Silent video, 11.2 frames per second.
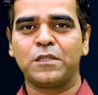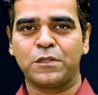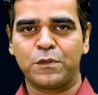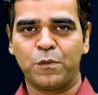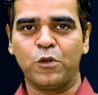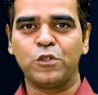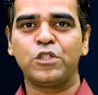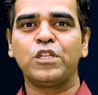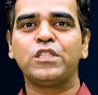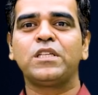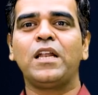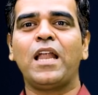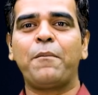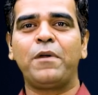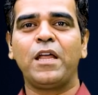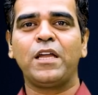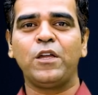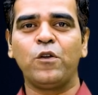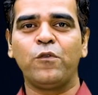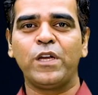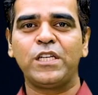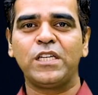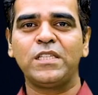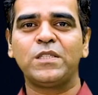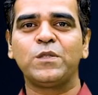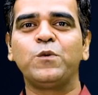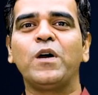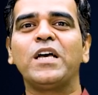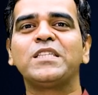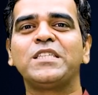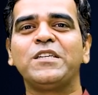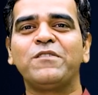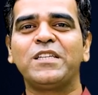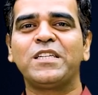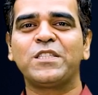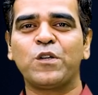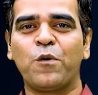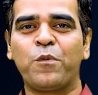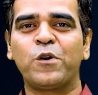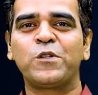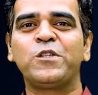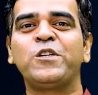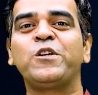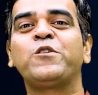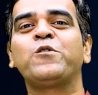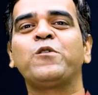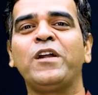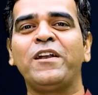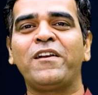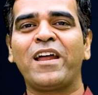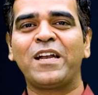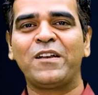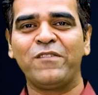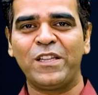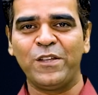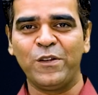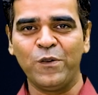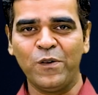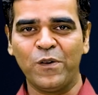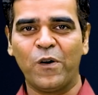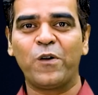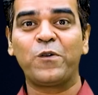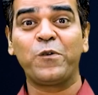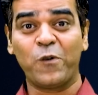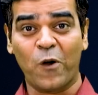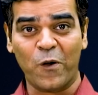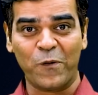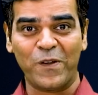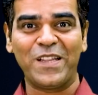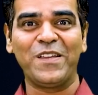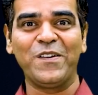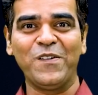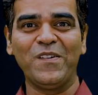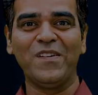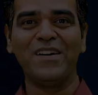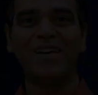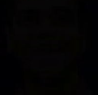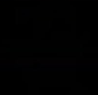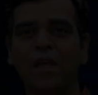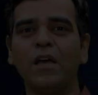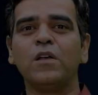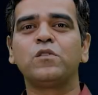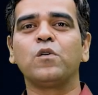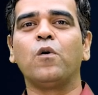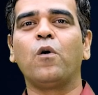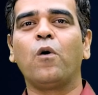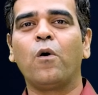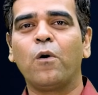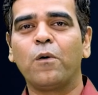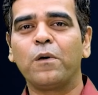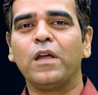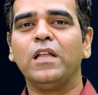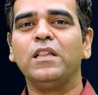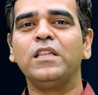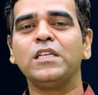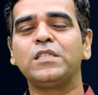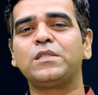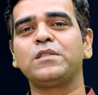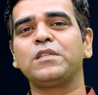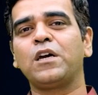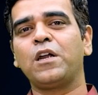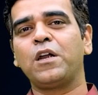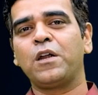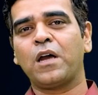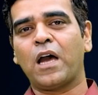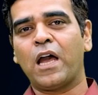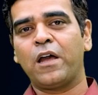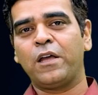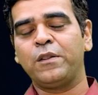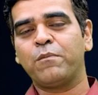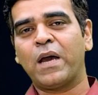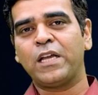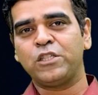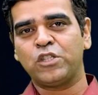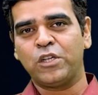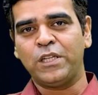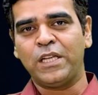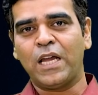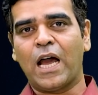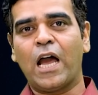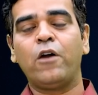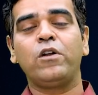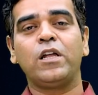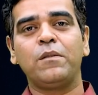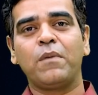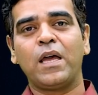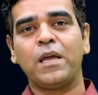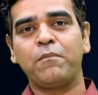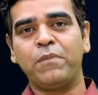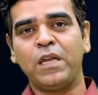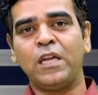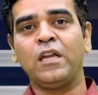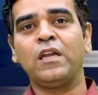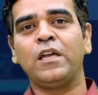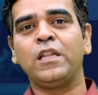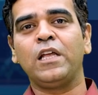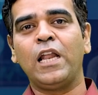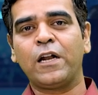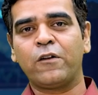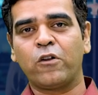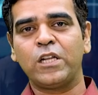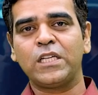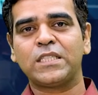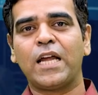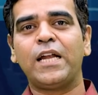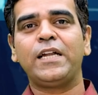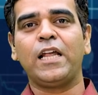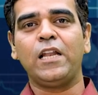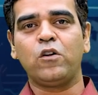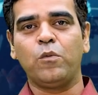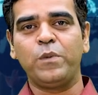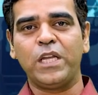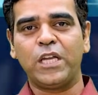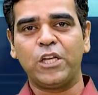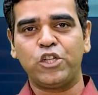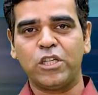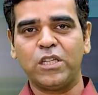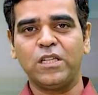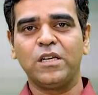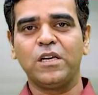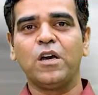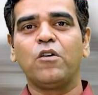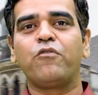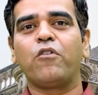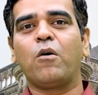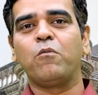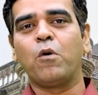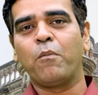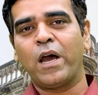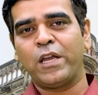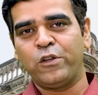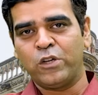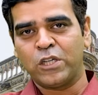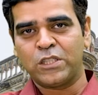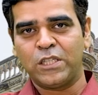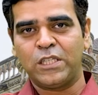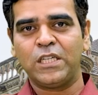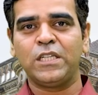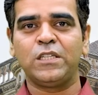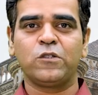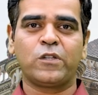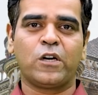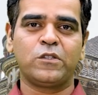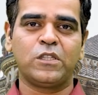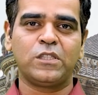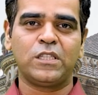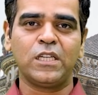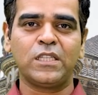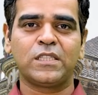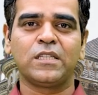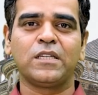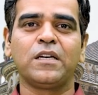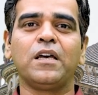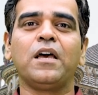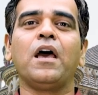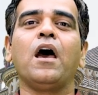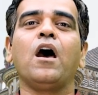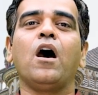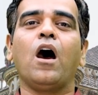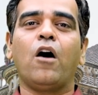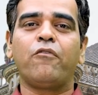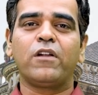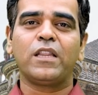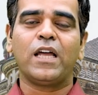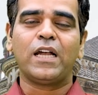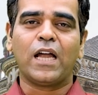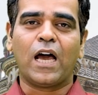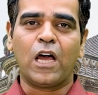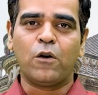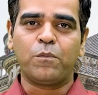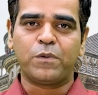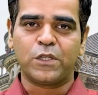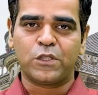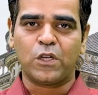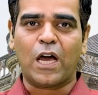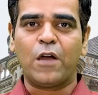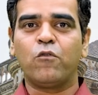sponsors LABTECH Innovations who has given us opportunity to interact with you or to talk with you. So in this in my journey I have done my BE in electronics and telecommunication from Mumbai University in 2006. After that I